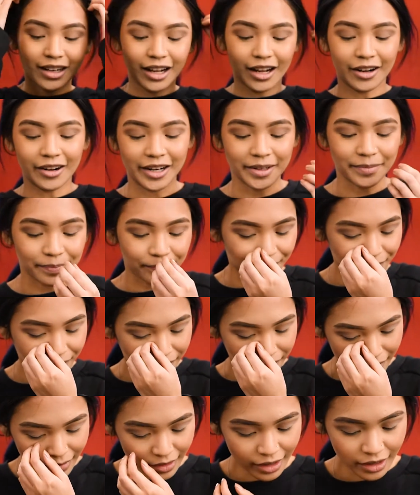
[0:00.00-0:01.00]
Alright,
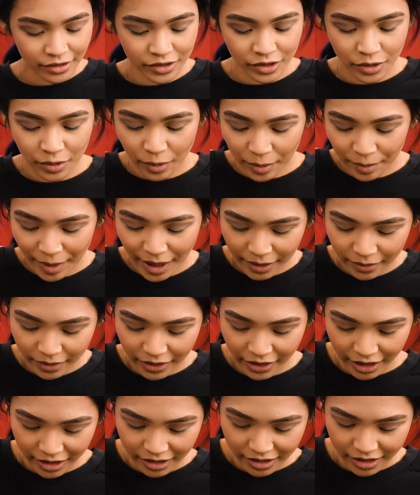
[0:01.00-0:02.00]
so you went back
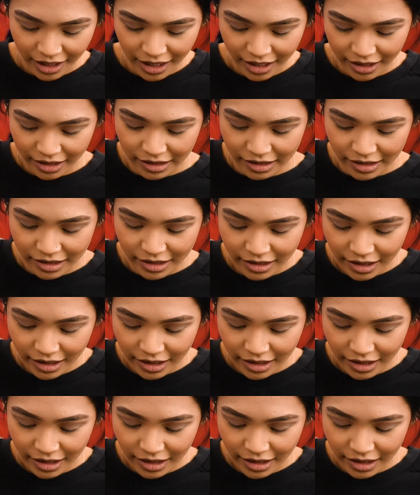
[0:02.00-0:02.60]
with incense.